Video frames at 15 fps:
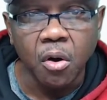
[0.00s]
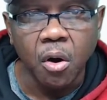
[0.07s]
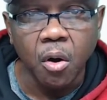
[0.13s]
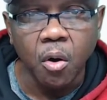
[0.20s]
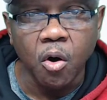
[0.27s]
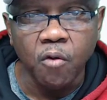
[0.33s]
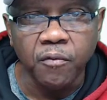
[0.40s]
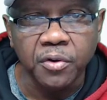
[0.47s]

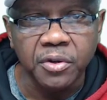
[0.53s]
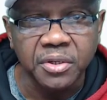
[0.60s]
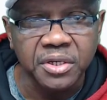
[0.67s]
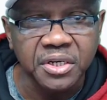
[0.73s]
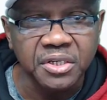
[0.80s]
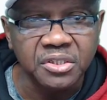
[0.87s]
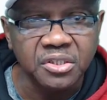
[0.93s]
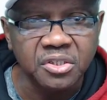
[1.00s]
over
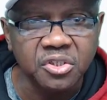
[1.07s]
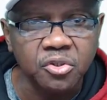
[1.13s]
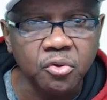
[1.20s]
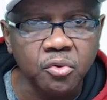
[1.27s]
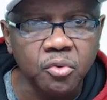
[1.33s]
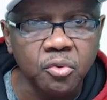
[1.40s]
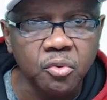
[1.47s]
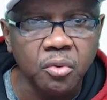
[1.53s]
these
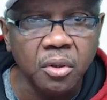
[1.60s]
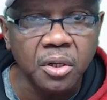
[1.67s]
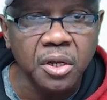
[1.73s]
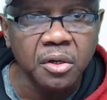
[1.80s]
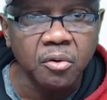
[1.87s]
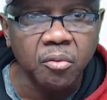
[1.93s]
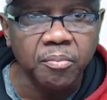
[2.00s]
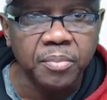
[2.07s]
two
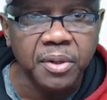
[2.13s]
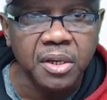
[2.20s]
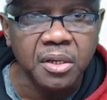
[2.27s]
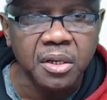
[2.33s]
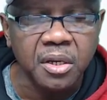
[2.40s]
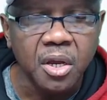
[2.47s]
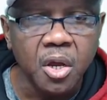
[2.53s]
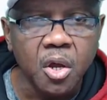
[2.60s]
little
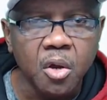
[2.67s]
bitty